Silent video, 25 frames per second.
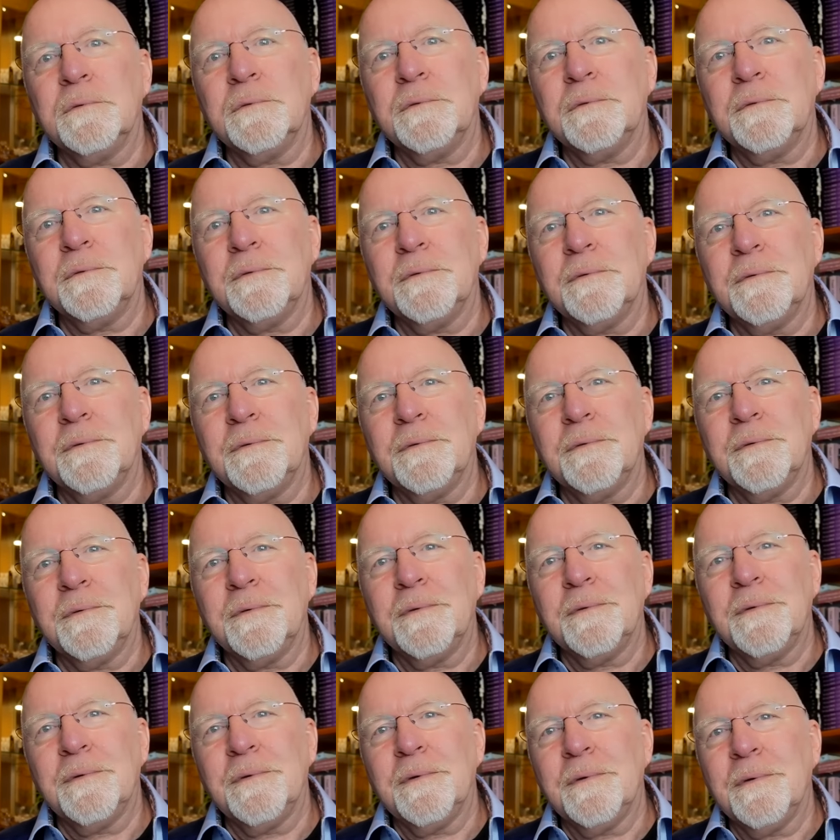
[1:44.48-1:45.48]

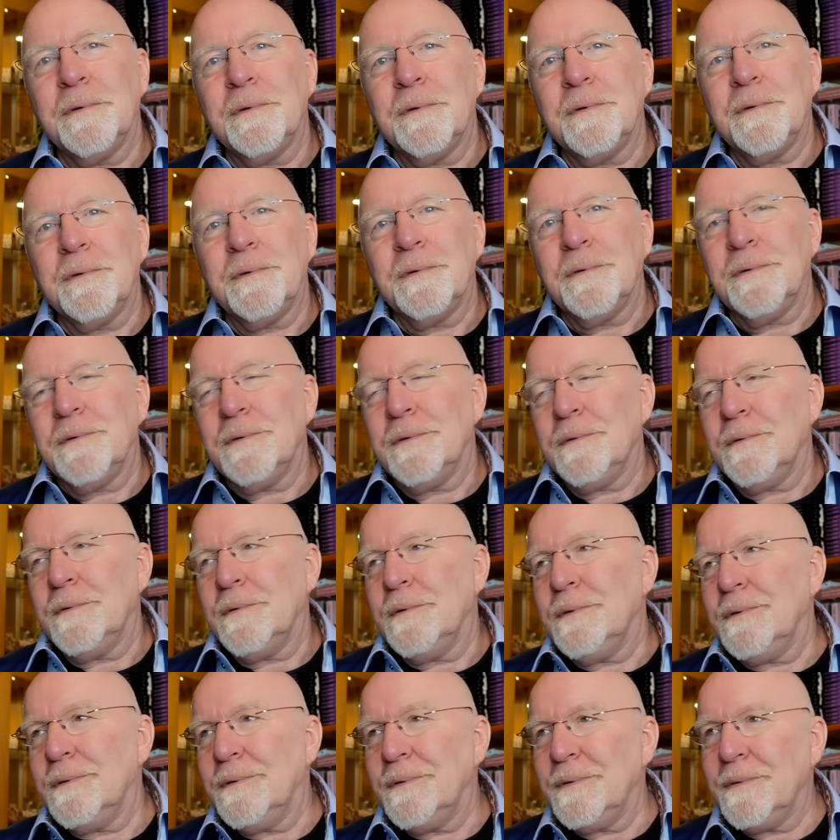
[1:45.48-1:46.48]

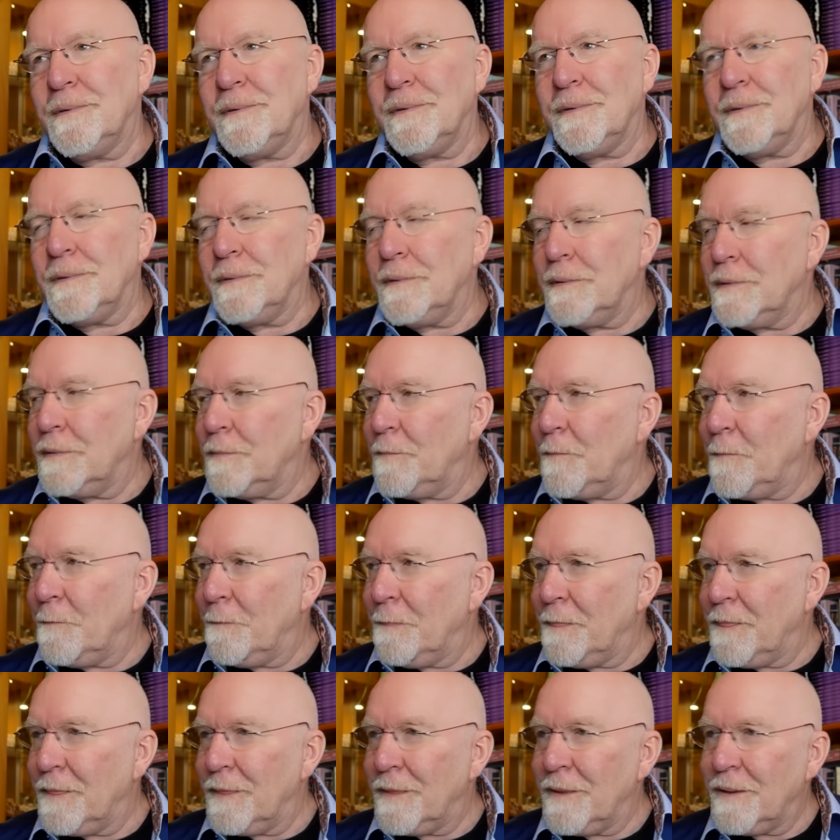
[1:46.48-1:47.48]

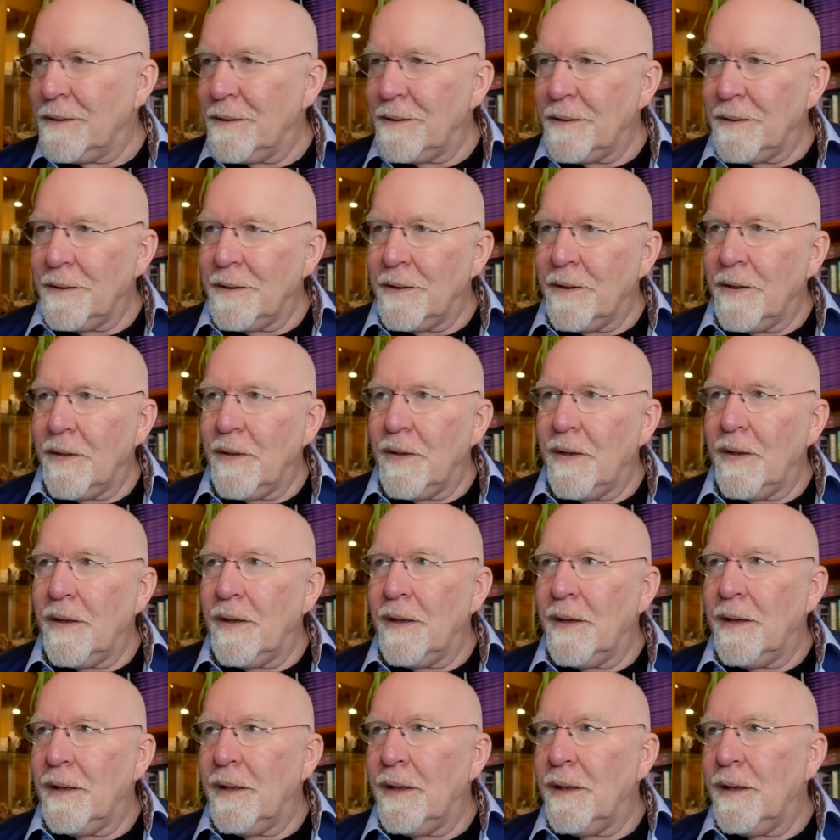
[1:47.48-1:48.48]

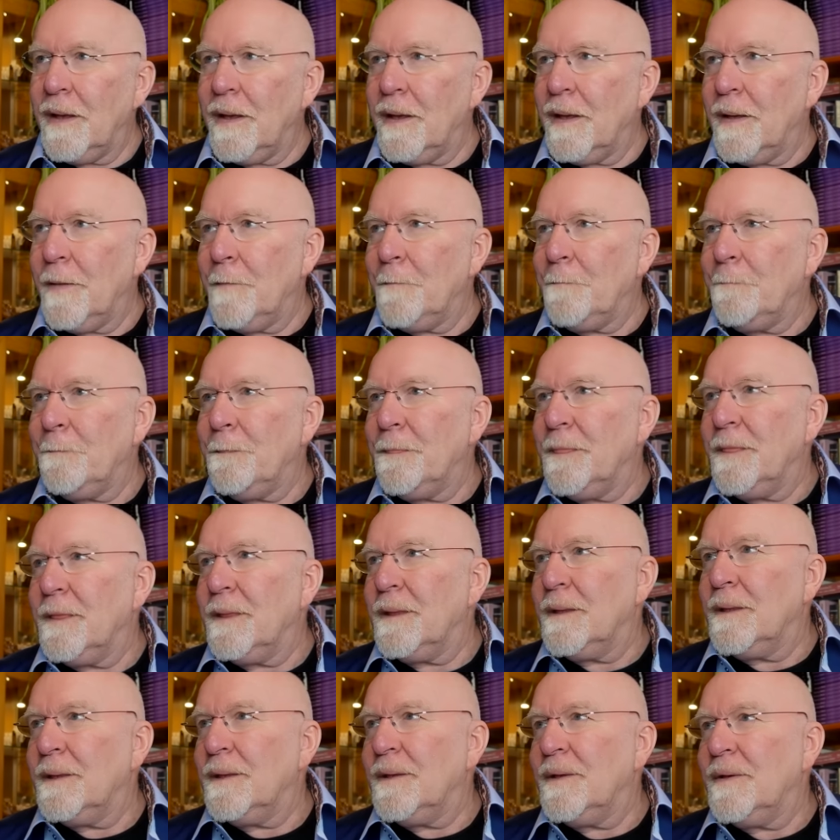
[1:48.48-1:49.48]

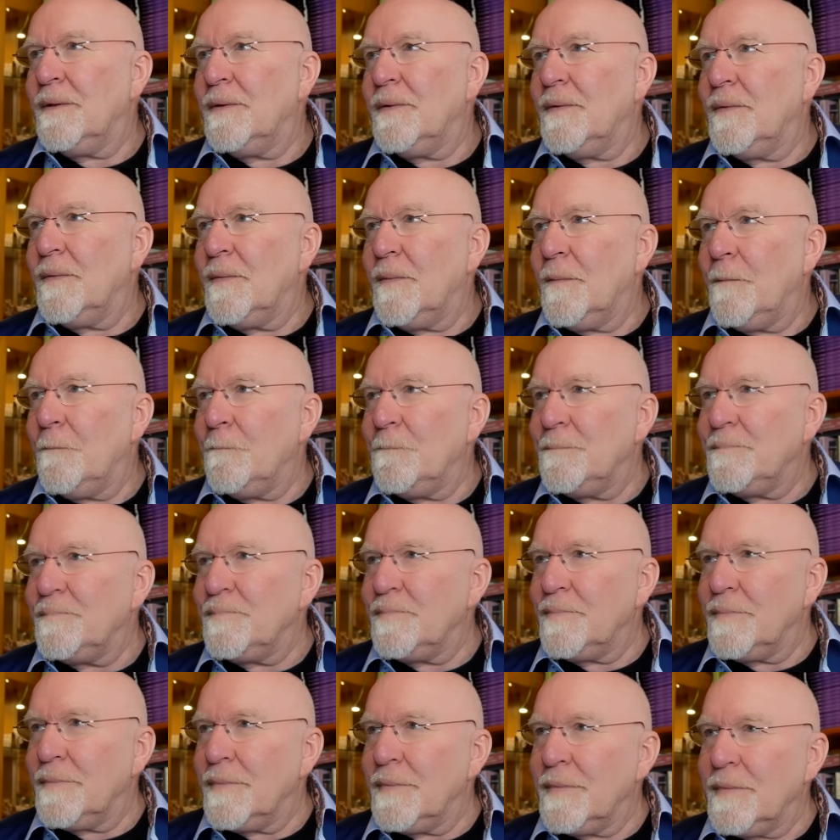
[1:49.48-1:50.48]

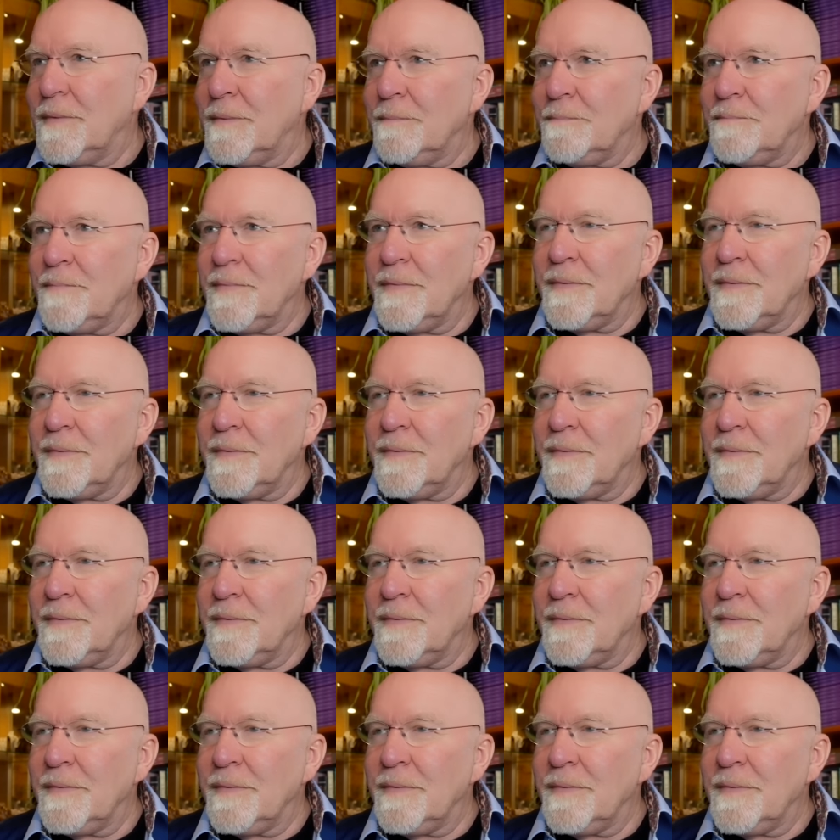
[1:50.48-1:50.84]
Nobody speaks.